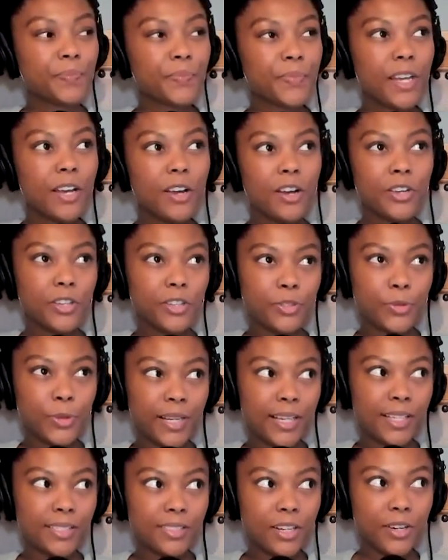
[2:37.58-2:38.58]
oh, your
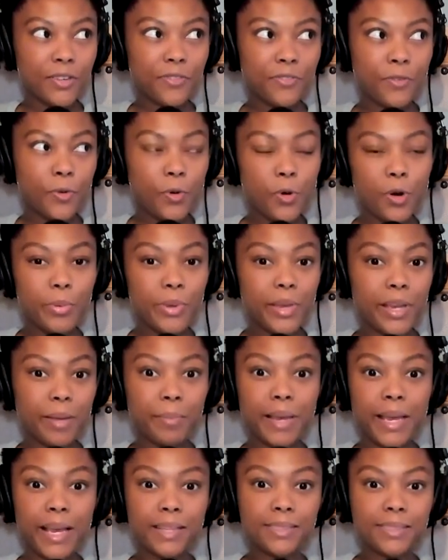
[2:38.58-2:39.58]
20s are for being a
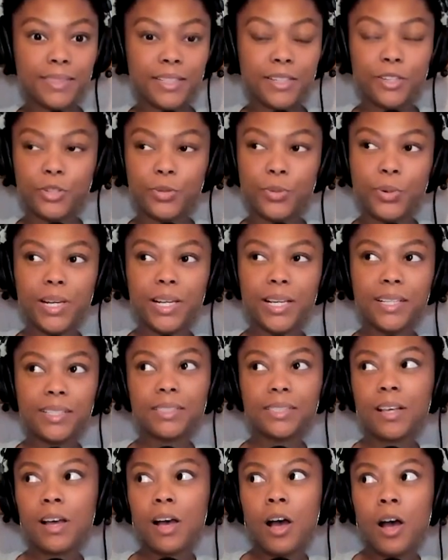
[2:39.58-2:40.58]
mess and your
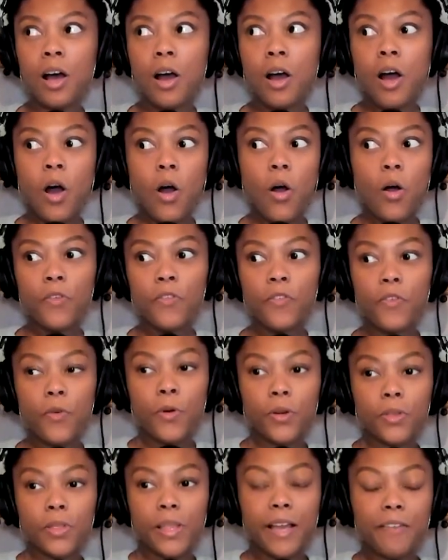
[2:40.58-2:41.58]
20s are
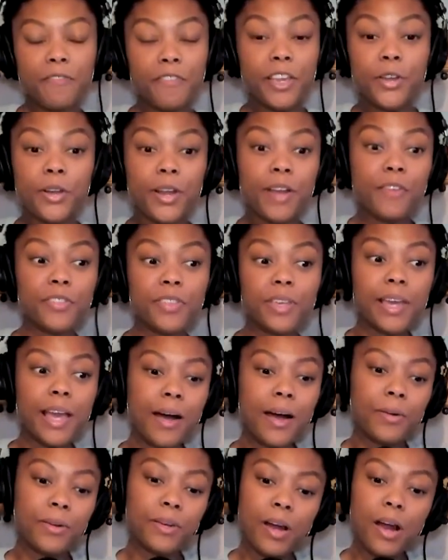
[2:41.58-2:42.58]
for like figuring everything
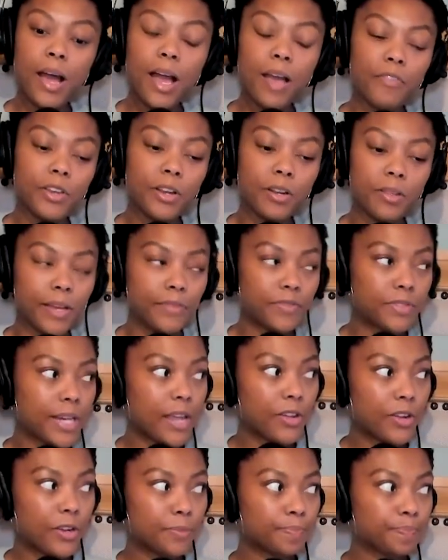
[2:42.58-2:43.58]
out and not having your life
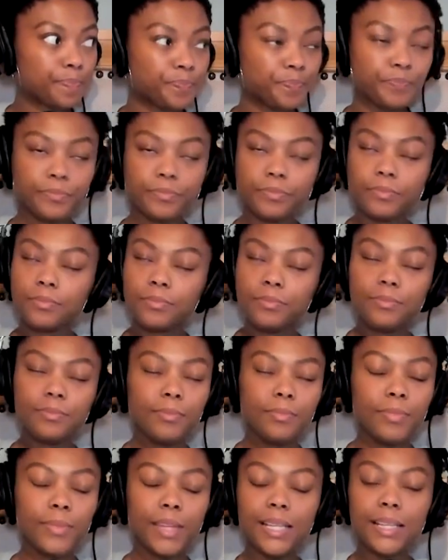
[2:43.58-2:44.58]
together.
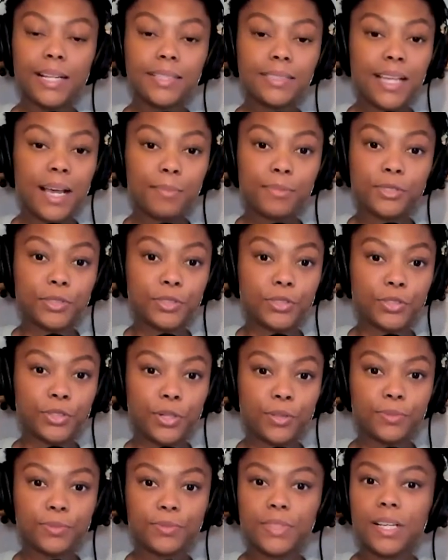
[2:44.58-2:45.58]
And that's absolutely
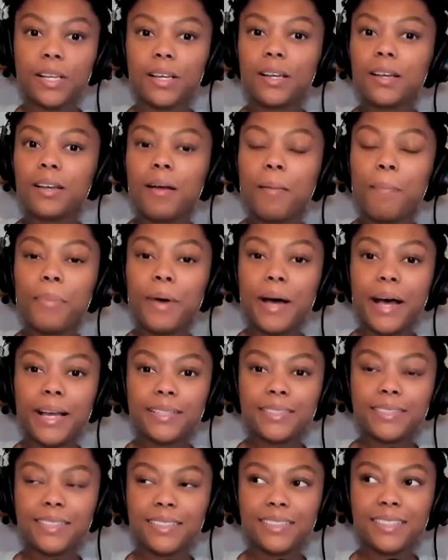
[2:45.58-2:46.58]
true.
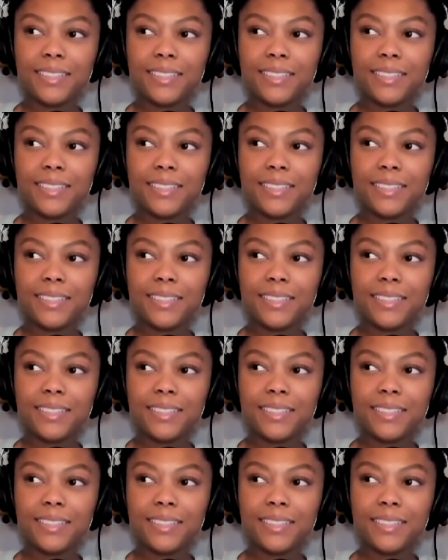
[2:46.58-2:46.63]
But